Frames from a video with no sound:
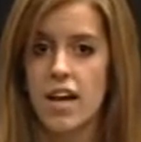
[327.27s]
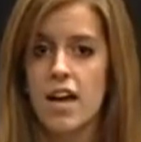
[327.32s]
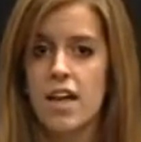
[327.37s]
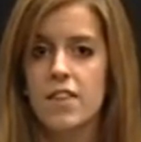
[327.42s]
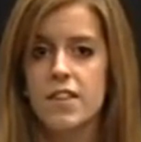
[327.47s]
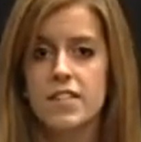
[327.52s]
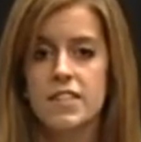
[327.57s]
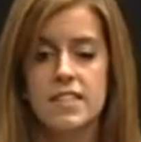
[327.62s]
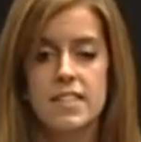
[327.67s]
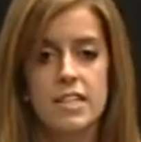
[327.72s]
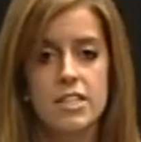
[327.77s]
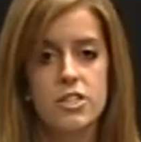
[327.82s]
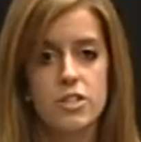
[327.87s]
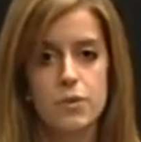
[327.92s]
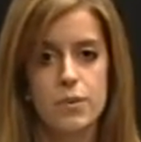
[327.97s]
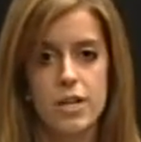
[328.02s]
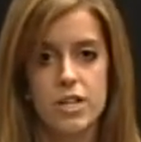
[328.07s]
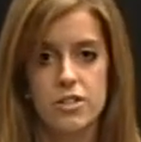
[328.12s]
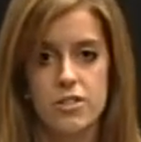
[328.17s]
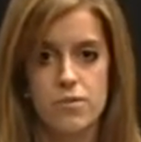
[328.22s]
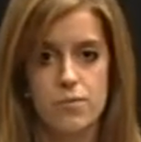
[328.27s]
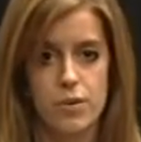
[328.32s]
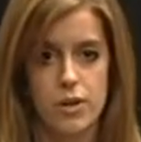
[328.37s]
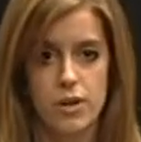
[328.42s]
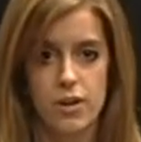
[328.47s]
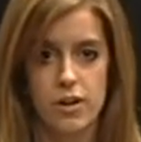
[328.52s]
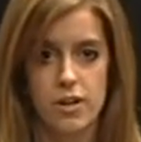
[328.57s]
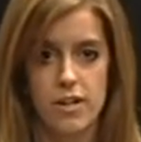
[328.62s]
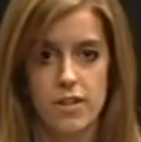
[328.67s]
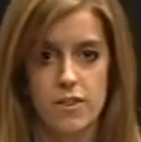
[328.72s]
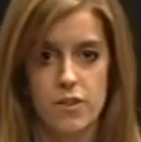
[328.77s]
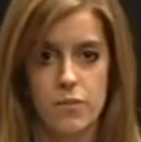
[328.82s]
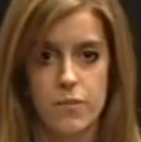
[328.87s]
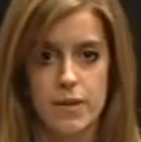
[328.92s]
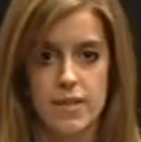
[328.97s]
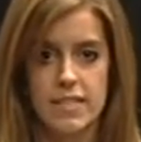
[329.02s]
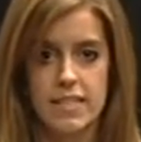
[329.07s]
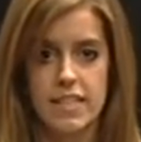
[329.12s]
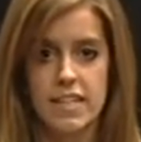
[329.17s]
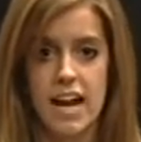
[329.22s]
the situation regarding the
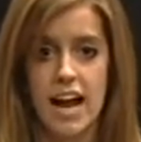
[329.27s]
recent